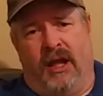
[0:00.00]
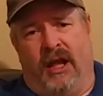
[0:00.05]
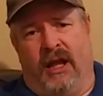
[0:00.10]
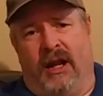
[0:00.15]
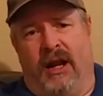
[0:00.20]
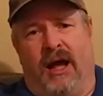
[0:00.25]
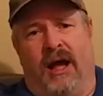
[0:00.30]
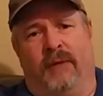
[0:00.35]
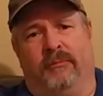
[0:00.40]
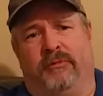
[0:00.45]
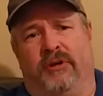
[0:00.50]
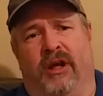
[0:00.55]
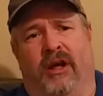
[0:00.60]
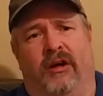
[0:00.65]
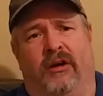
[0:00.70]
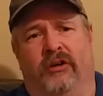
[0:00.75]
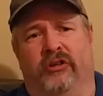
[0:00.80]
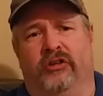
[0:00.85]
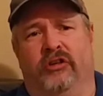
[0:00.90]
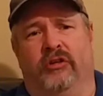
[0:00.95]
And I'm
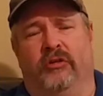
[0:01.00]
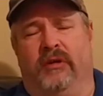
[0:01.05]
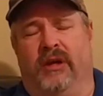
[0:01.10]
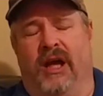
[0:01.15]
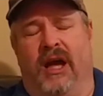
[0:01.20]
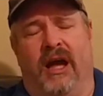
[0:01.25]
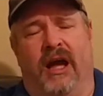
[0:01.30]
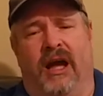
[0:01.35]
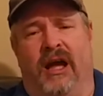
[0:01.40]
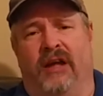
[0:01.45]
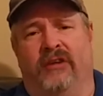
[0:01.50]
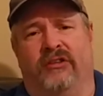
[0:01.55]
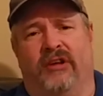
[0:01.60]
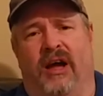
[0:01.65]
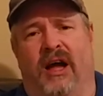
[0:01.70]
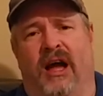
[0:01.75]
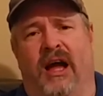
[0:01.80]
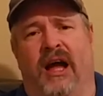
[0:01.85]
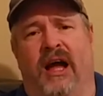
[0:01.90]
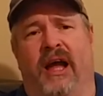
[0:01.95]
telling you guys,
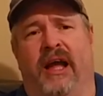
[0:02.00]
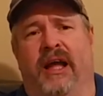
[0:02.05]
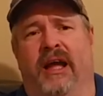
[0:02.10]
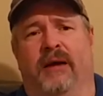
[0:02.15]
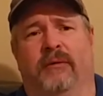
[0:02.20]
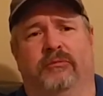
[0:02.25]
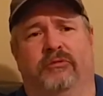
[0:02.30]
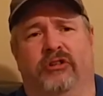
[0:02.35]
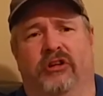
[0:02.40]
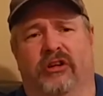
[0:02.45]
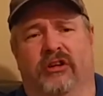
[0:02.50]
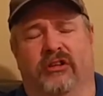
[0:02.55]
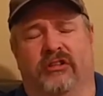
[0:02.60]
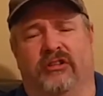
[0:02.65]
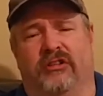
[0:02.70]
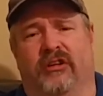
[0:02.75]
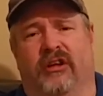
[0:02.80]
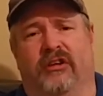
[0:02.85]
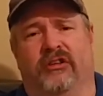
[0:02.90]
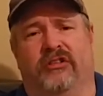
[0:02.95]
I am
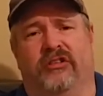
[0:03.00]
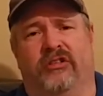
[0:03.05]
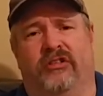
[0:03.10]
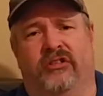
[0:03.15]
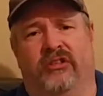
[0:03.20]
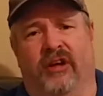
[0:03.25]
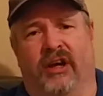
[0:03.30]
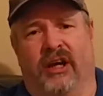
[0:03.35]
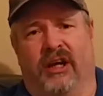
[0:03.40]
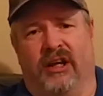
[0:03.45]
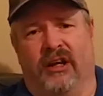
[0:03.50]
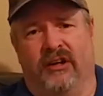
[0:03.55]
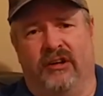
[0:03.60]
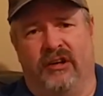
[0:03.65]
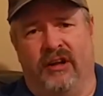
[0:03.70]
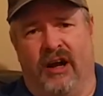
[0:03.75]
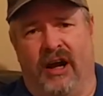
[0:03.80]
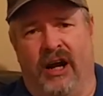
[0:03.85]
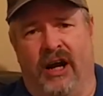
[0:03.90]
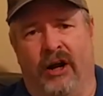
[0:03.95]
just sick and
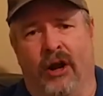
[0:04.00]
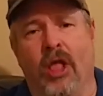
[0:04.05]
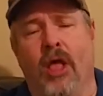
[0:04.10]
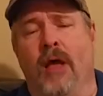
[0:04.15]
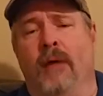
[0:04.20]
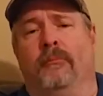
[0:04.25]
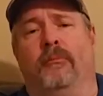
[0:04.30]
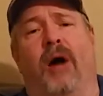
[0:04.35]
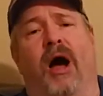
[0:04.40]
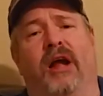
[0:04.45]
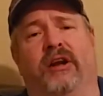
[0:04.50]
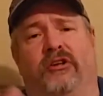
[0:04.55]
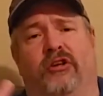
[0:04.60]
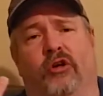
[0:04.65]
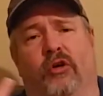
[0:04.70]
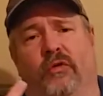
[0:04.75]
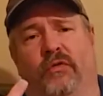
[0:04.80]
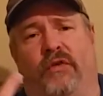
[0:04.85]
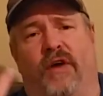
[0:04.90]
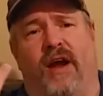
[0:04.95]
tired. My
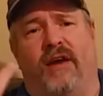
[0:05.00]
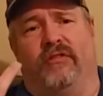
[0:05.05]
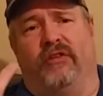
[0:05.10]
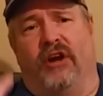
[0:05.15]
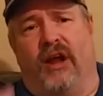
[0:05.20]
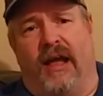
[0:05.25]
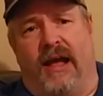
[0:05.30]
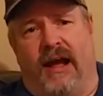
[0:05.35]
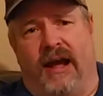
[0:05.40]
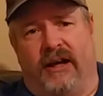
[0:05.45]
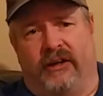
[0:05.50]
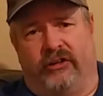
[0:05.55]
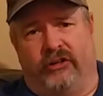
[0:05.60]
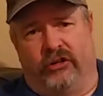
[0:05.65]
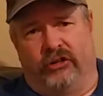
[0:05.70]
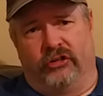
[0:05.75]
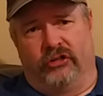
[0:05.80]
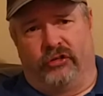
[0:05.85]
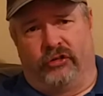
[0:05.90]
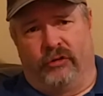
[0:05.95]
two favorite
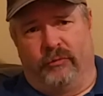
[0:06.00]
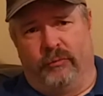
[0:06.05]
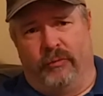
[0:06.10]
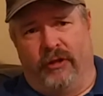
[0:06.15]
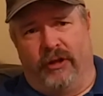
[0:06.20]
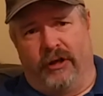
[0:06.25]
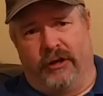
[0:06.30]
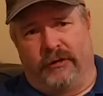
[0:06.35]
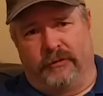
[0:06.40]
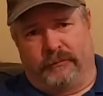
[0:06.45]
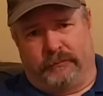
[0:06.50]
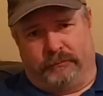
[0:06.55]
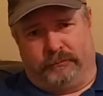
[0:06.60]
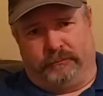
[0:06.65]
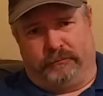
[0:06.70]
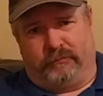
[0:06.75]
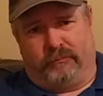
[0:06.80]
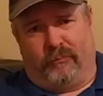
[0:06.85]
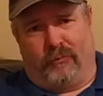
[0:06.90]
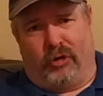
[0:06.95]
actors from the
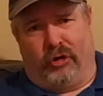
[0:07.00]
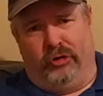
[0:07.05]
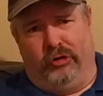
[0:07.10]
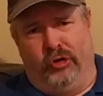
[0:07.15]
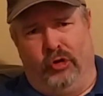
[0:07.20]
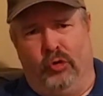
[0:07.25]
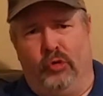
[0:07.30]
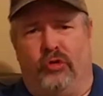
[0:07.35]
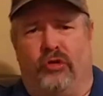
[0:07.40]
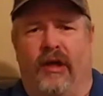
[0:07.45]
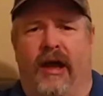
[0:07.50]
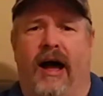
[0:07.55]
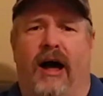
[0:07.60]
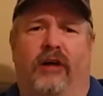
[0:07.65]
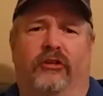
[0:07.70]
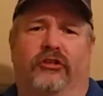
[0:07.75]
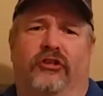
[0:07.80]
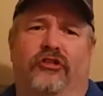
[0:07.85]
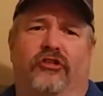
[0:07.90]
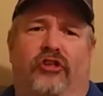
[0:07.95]

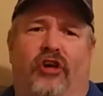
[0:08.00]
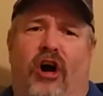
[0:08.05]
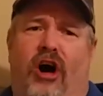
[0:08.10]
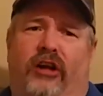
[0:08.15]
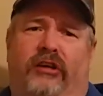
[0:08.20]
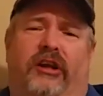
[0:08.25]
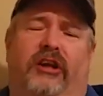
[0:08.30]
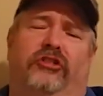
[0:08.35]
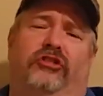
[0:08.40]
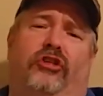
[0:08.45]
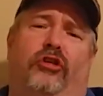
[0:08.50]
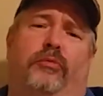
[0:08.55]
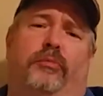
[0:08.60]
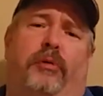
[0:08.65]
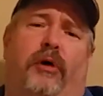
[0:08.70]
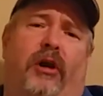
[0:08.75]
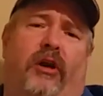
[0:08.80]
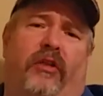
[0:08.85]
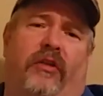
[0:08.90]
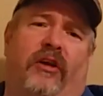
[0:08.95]
2000s on. Let's just
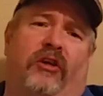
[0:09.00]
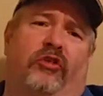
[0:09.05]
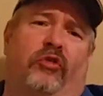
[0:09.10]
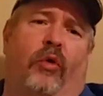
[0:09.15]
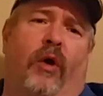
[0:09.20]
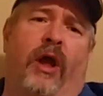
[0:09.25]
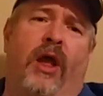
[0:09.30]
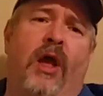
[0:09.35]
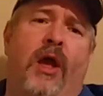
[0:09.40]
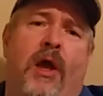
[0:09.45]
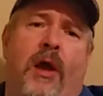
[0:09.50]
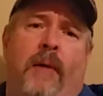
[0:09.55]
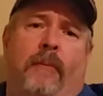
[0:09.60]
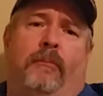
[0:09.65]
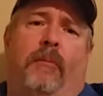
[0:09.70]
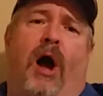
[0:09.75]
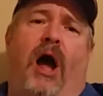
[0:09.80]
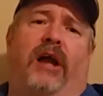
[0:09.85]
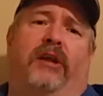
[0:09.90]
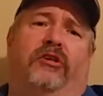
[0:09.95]
put it this way.
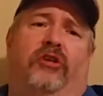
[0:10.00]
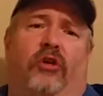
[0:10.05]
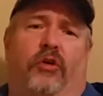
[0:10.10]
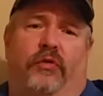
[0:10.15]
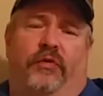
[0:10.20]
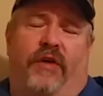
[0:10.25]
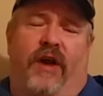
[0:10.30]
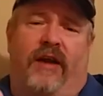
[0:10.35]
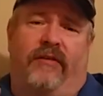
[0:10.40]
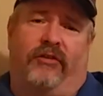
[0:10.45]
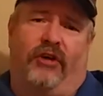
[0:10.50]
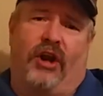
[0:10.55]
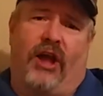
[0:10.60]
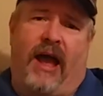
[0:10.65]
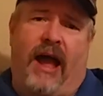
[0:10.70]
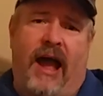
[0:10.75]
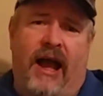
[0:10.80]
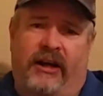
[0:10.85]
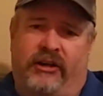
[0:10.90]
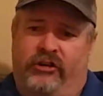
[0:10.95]
My two favorite
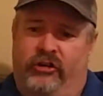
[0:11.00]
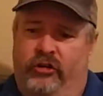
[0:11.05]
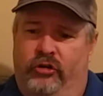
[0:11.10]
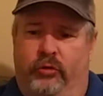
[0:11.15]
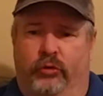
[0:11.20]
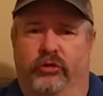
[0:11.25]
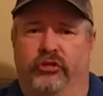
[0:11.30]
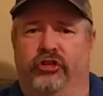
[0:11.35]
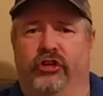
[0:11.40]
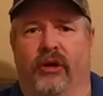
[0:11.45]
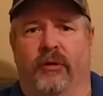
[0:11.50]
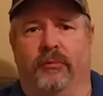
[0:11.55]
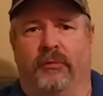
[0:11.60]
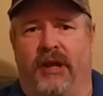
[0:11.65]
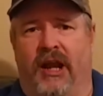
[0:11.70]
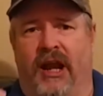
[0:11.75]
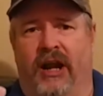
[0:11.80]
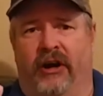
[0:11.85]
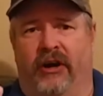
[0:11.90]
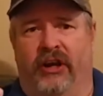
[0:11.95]
actors were Jim
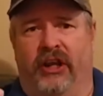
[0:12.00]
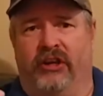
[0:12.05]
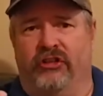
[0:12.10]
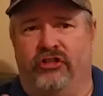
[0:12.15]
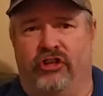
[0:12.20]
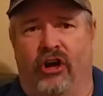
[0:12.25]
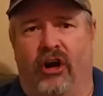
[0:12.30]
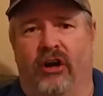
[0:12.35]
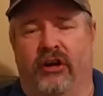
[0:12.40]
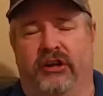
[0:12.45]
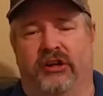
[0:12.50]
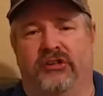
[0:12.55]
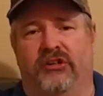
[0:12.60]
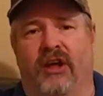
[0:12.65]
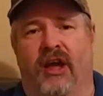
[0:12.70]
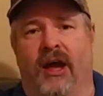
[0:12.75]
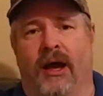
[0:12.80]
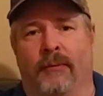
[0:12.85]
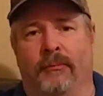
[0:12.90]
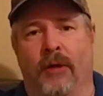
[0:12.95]
Carrey and Johnny
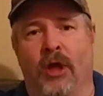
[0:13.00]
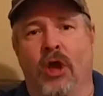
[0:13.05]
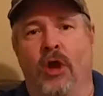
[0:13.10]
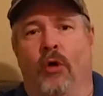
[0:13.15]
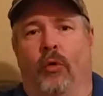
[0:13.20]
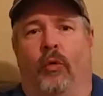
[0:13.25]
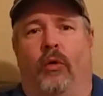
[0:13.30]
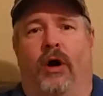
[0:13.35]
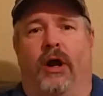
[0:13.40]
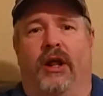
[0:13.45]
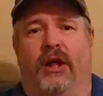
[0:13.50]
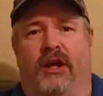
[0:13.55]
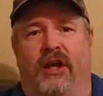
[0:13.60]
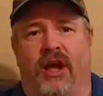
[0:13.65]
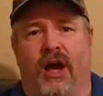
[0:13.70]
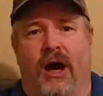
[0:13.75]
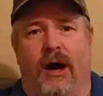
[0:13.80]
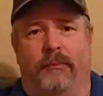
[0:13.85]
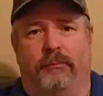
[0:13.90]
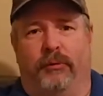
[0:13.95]
Depp. What a
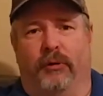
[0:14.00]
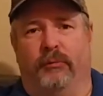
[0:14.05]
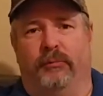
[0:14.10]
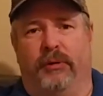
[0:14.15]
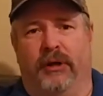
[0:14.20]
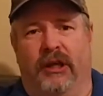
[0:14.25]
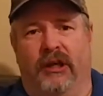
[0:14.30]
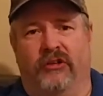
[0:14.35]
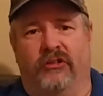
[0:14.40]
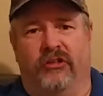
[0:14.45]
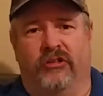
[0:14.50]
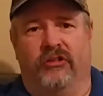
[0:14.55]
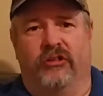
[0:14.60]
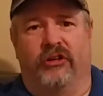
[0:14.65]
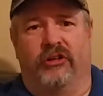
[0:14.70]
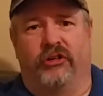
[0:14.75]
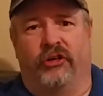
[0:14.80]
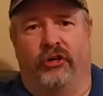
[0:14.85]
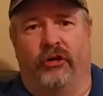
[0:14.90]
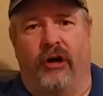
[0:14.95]
couple pieces
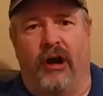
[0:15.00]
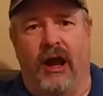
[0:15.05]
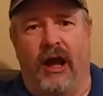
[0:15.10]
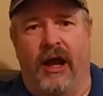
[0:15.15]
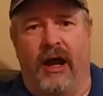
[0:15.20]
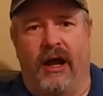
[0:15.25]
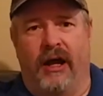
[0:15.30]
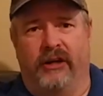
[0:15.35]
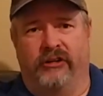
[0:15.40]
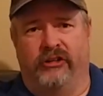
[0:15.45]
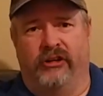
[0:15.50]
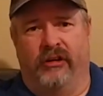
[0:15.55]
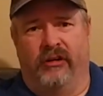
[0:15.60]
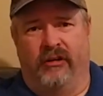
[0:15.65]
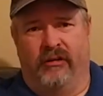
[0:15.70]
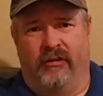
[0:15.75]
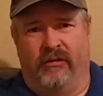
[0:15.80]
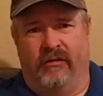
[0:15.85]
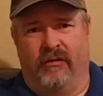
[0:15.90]
of trash.